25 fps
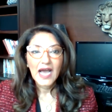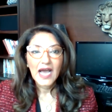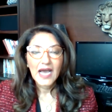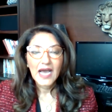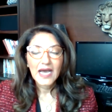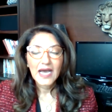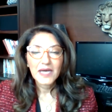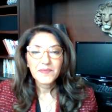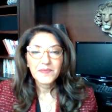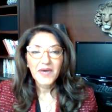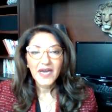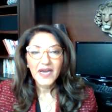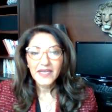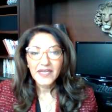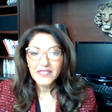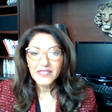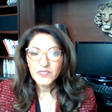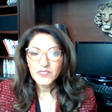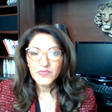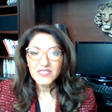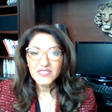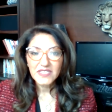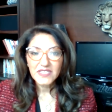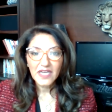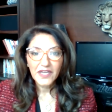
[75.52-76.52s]
Um,
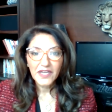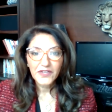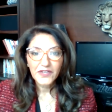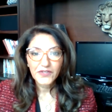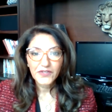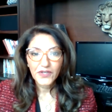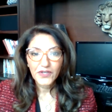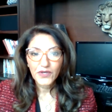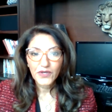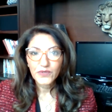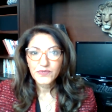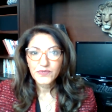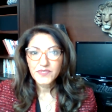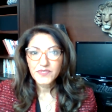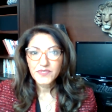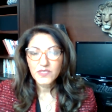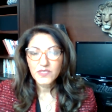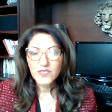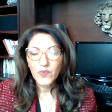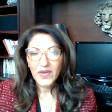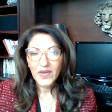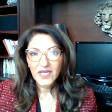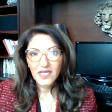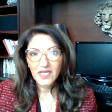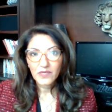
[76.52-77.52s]
Ayeez was
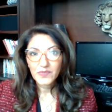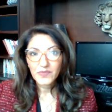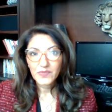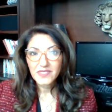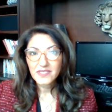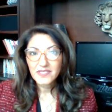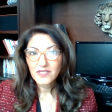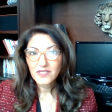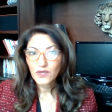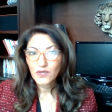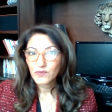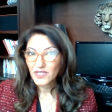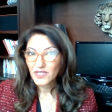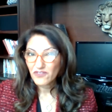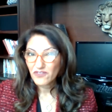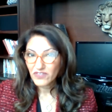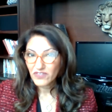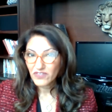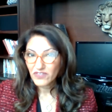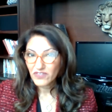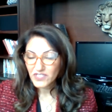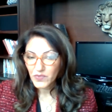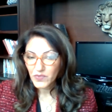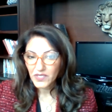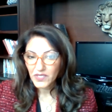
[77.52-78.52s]
diagnosed when he was only
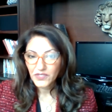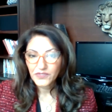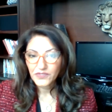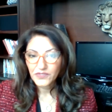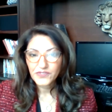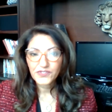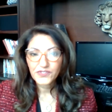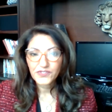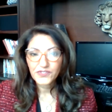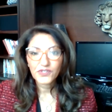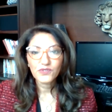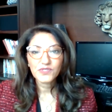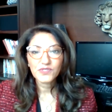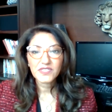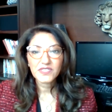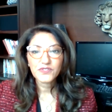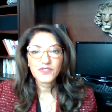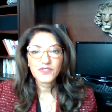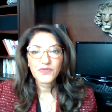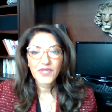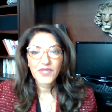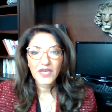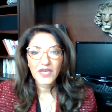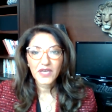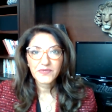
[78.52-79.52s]
51 years old in
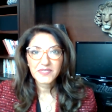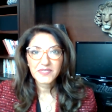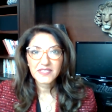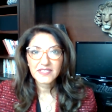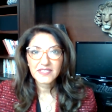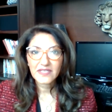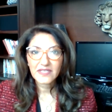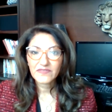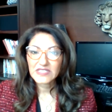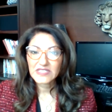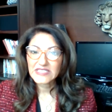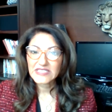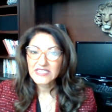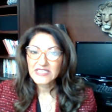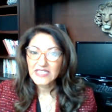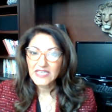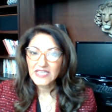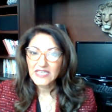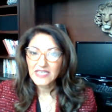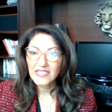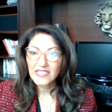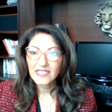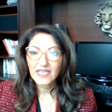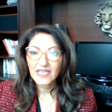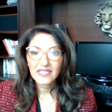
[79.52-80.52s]

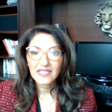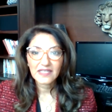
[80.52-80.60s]
2017.